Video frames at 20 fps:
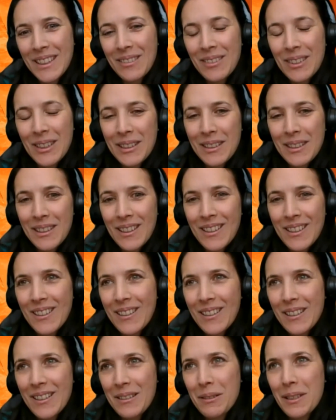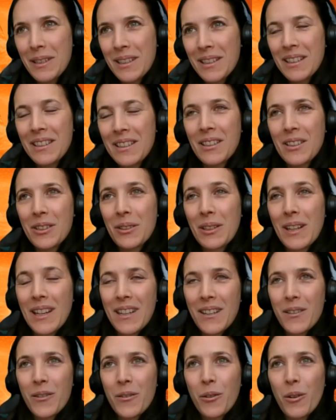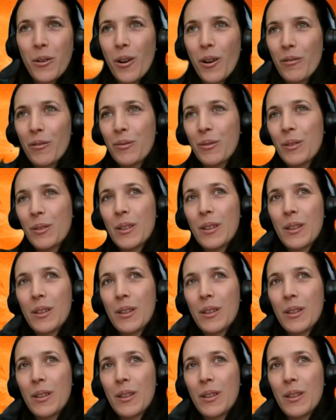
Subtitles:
even another layer of